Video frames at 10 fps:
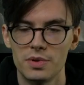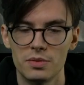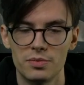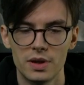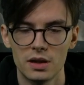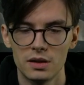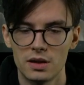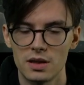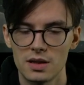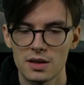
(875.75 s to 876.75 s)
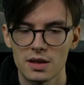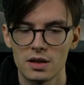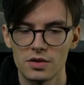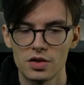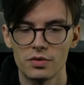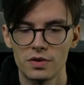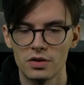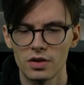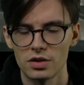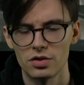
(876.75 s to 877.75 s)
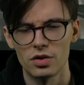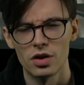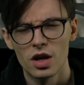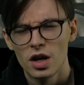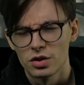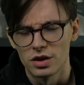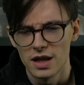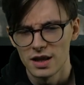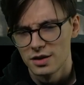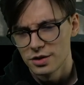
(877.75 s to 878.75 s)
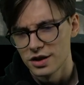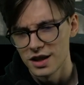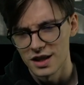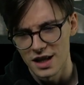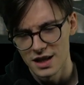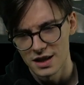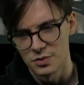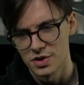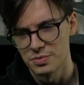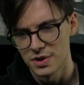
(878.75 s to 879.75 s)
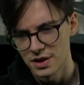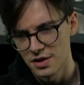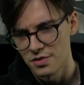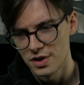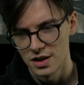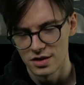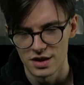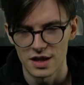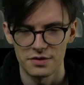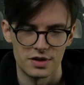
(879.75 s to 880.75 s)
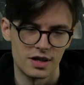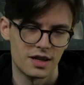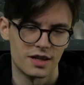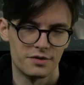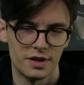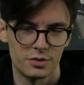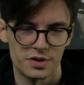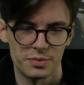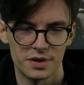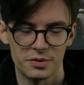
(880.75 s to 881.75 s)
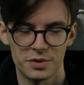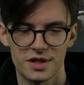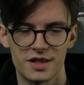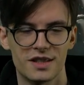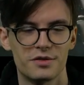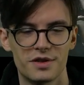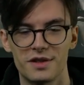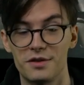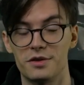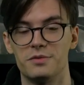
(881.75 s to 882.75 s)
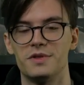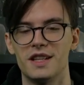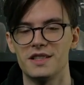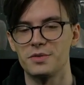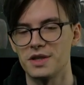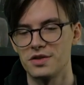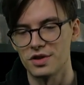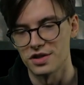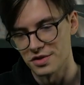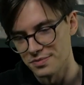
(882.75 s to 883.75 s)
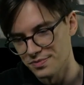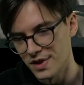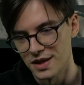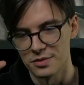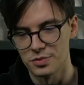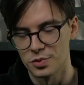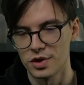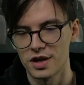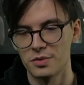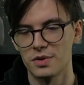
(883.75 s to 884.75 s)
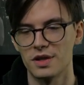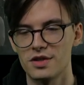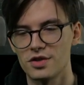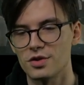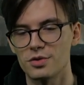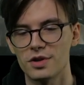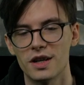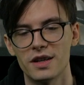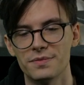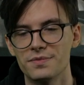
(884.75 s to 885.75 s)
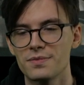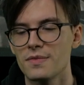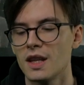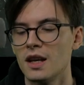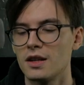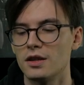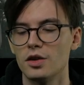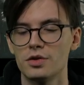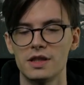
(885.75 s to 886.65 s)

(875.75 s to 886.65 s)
built, this kind of Soviet grandeur. Today I looked at it and it was built 3 years after HKV was built, which kind of, I thought that's quite strange. Working with it so closely,